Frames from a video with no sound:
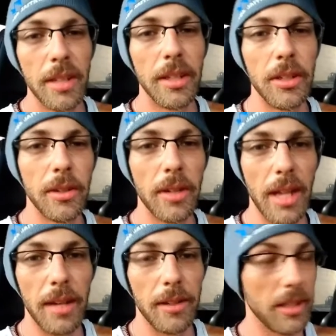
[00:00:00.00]
Then you're going to
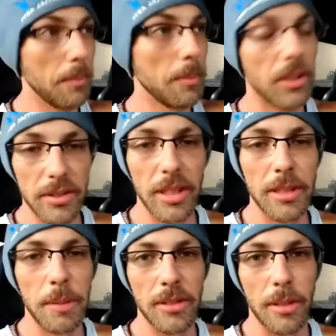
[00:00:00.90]
have, or give me your
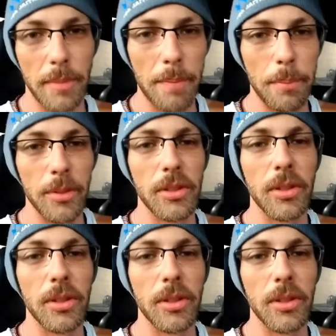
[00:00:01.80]
sales pitch on my porch,